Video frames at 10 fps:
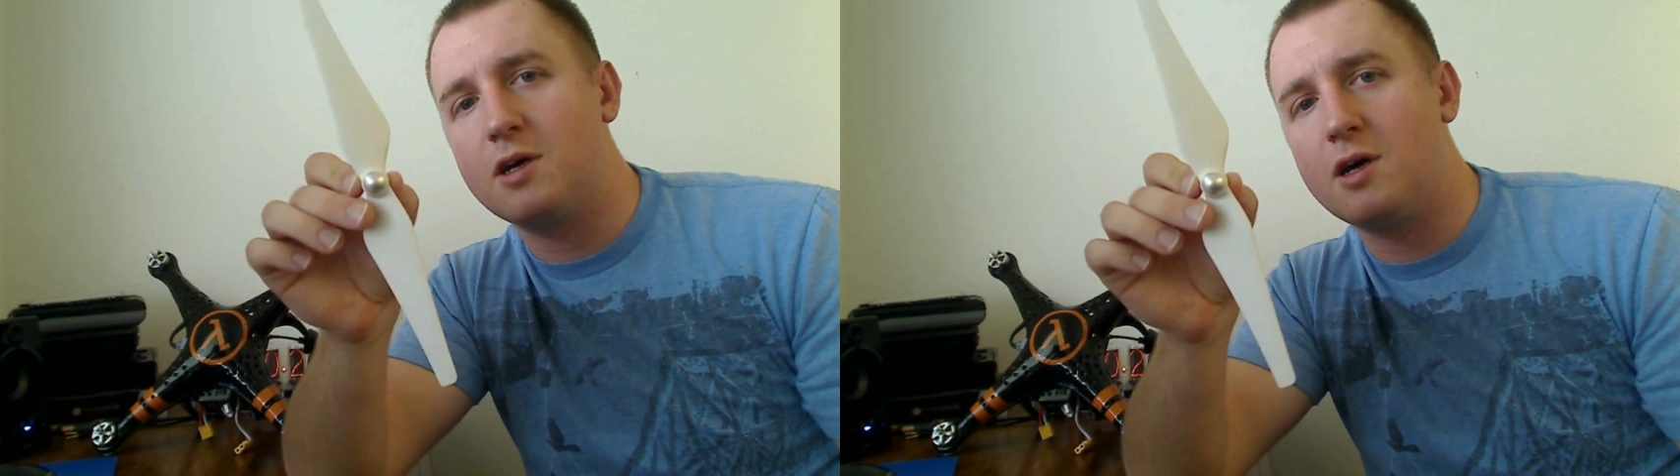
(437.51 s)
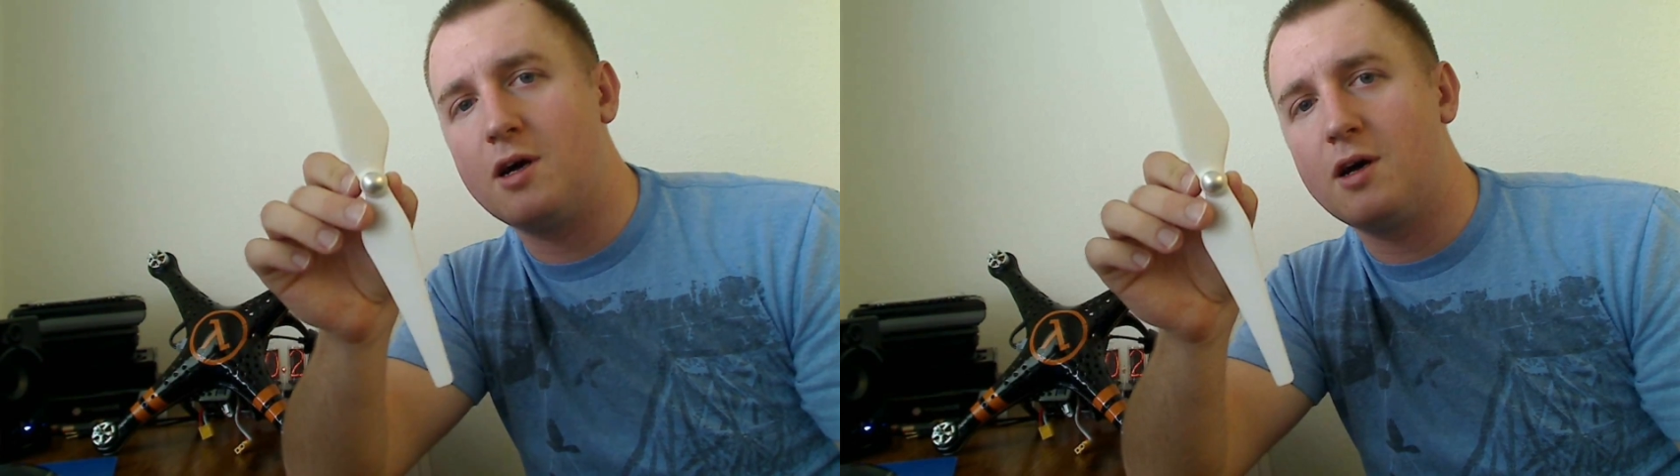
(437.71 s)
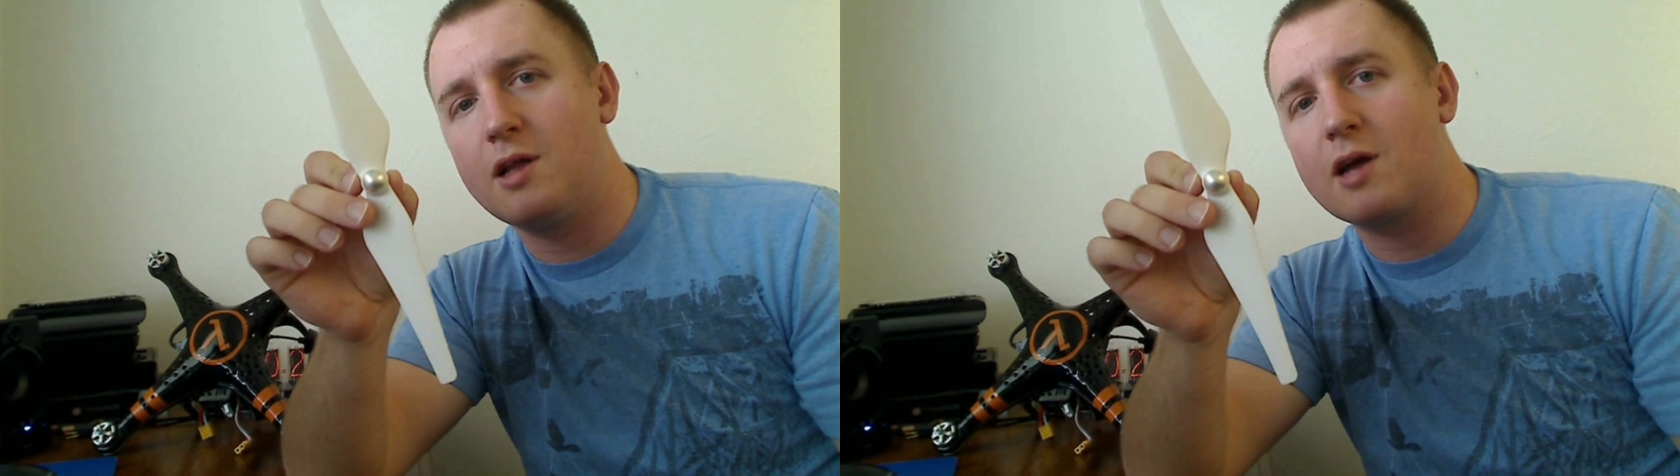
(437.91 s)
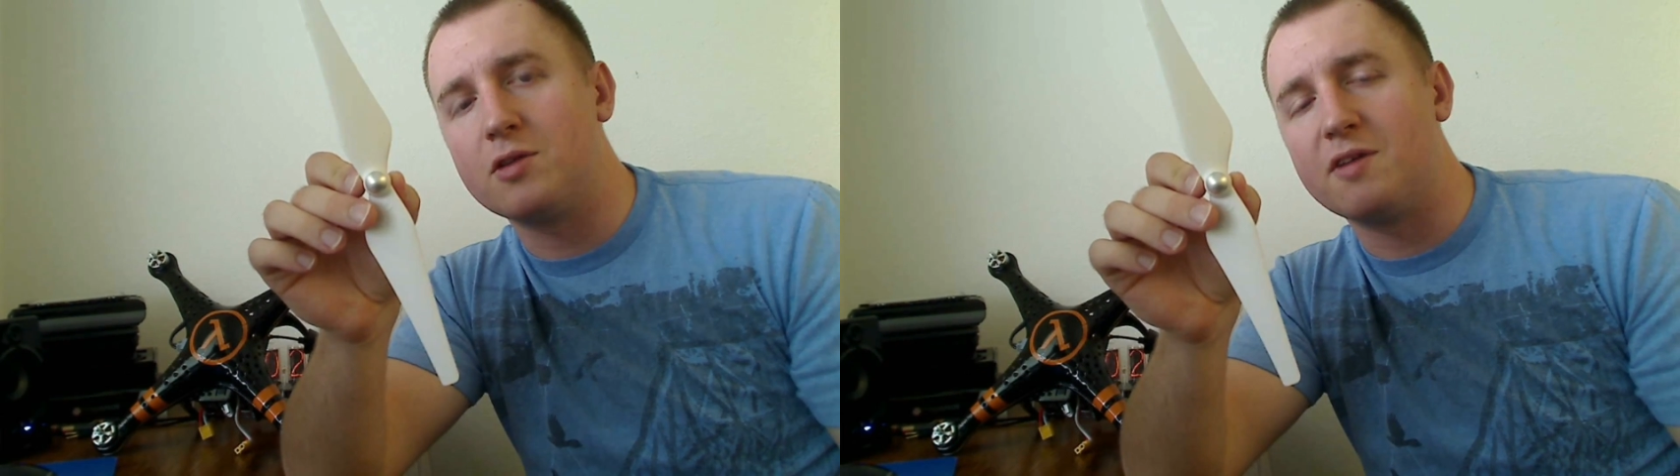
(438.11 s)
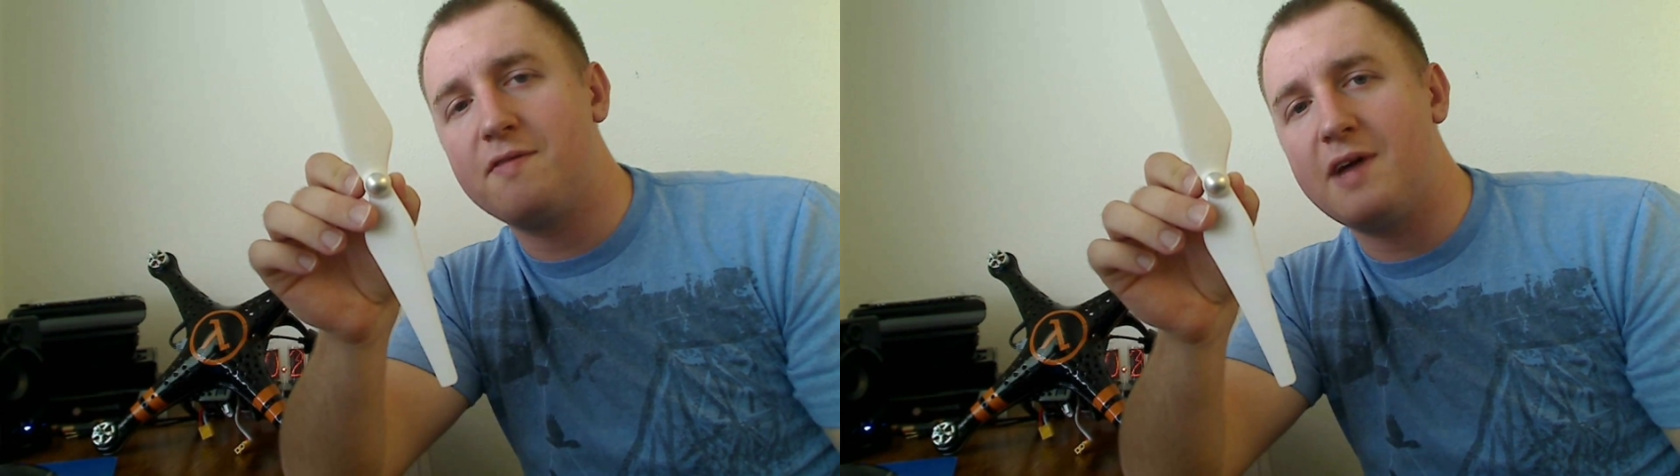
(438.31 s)
like on
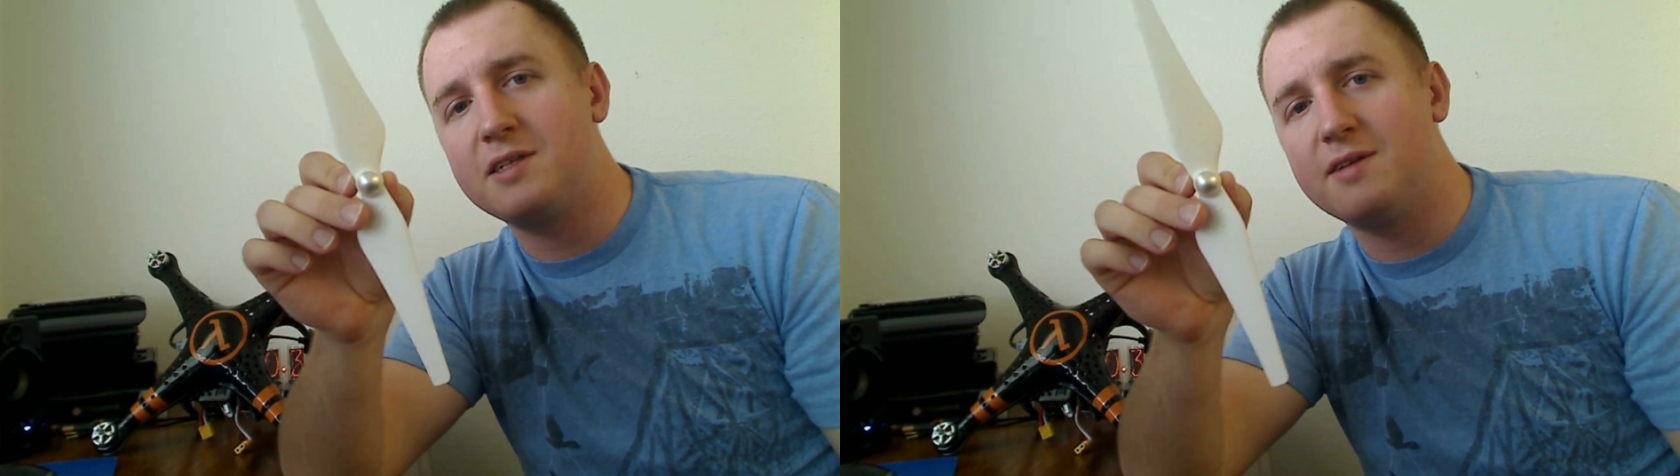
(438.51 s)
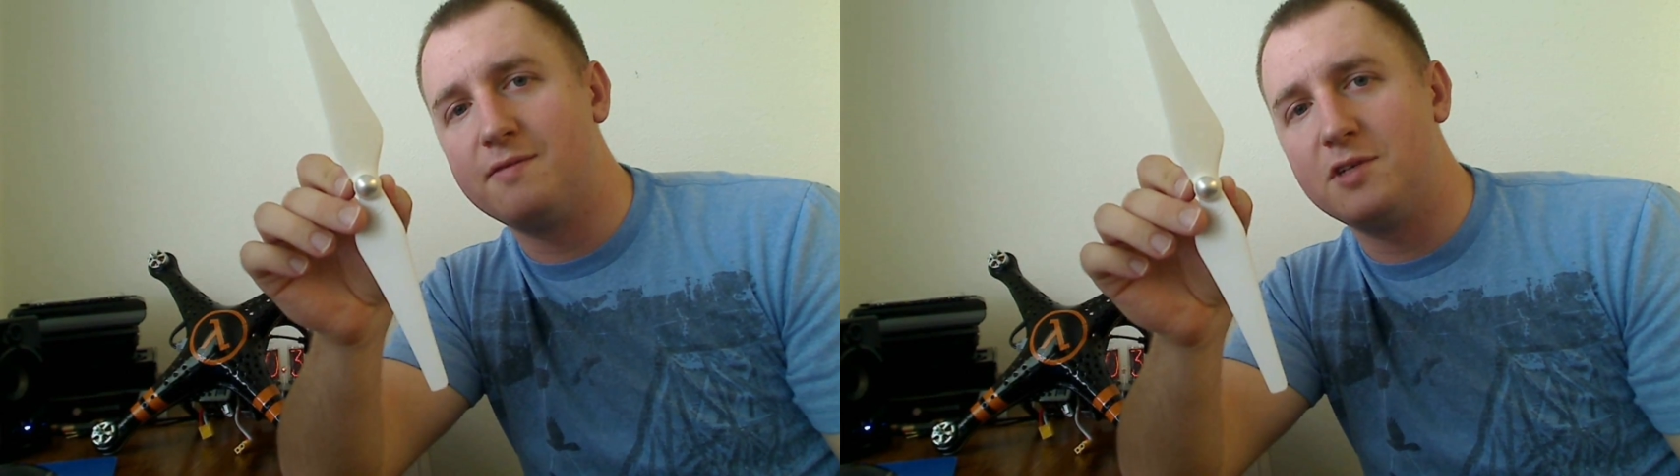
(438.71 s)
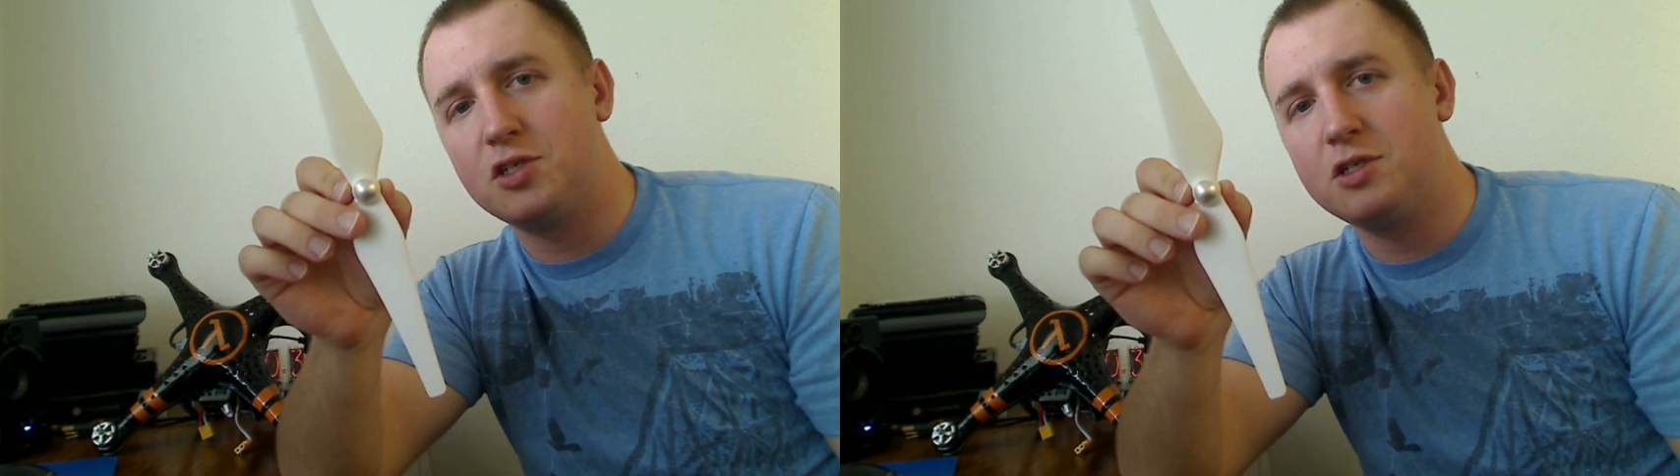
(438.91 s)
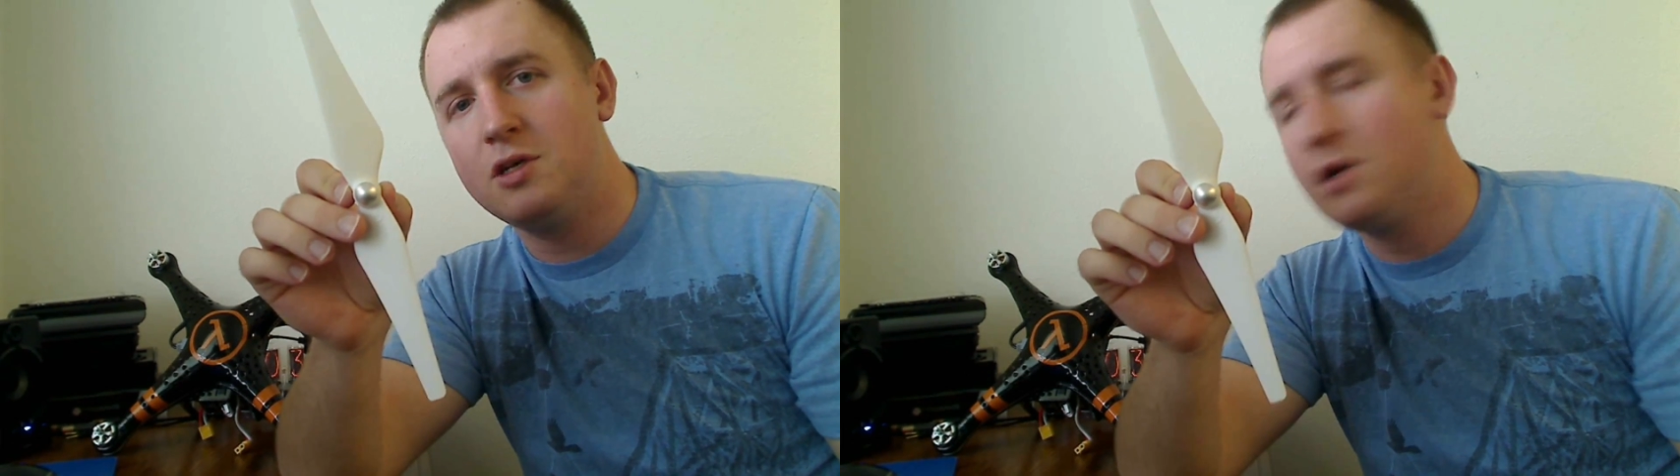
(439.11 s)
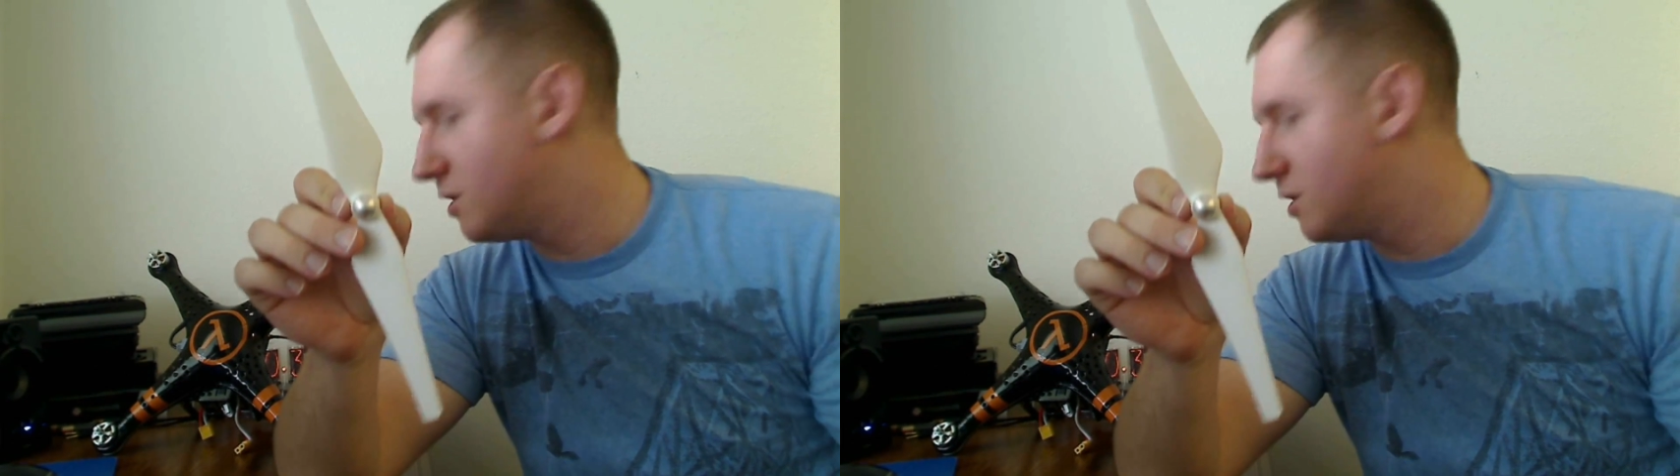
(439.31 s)
the Phantom Vision.